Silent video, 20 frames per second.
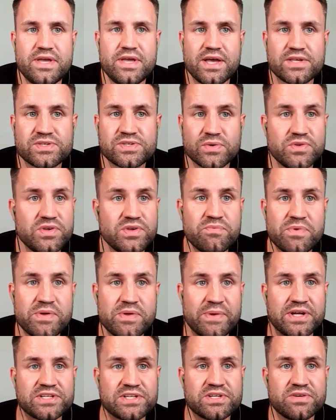Yeah, so you've
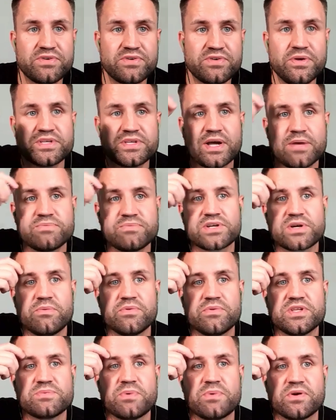been mentioned a few times to
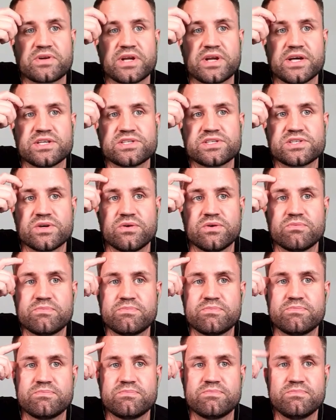come on this podcast. So
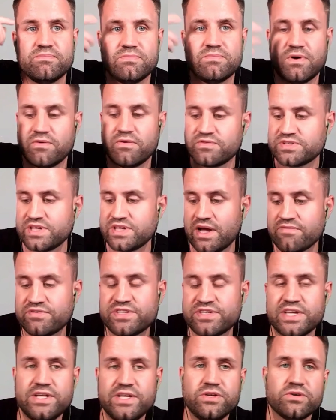obviously I've
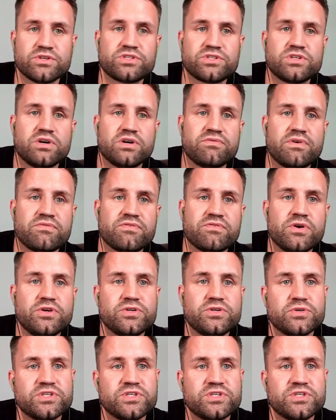seen your stuff, I've heard your